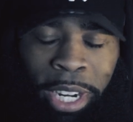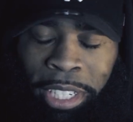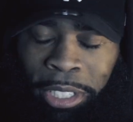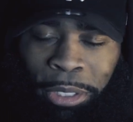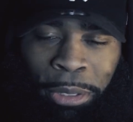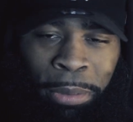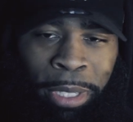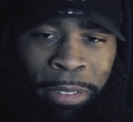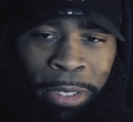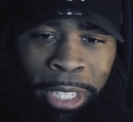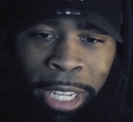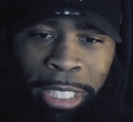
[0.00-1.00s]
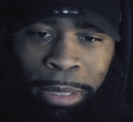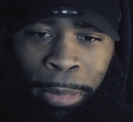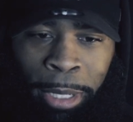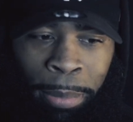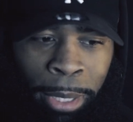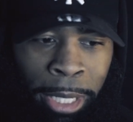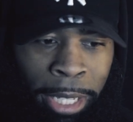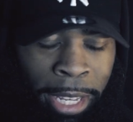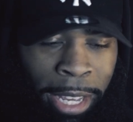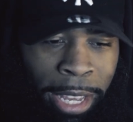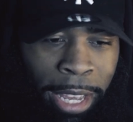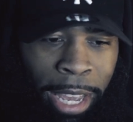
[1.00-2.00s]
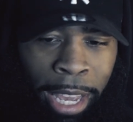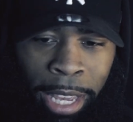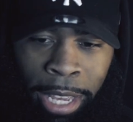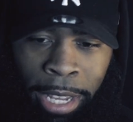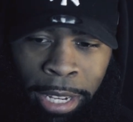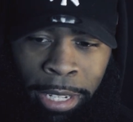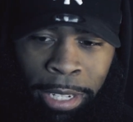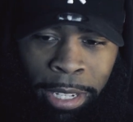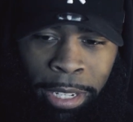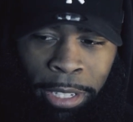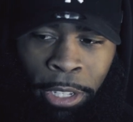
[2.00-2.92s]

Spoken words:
track dude, whatever the case may be. And,